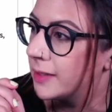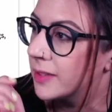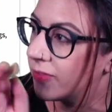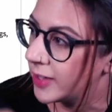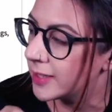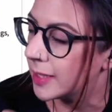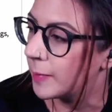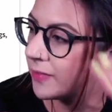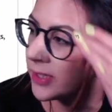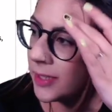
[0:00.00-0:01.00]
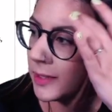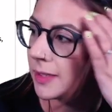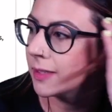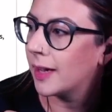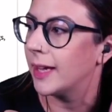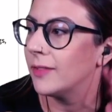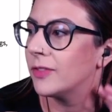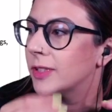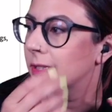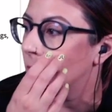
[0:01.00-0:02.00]
first time I visited the site,
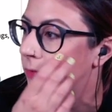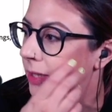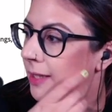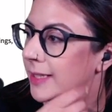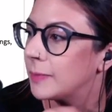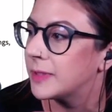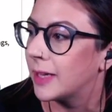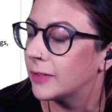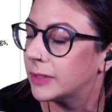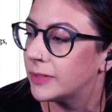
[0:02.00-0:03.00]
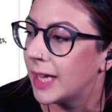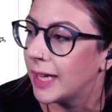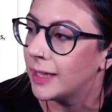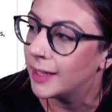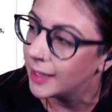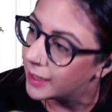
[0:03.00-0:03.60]
Vercel realized it was out of date.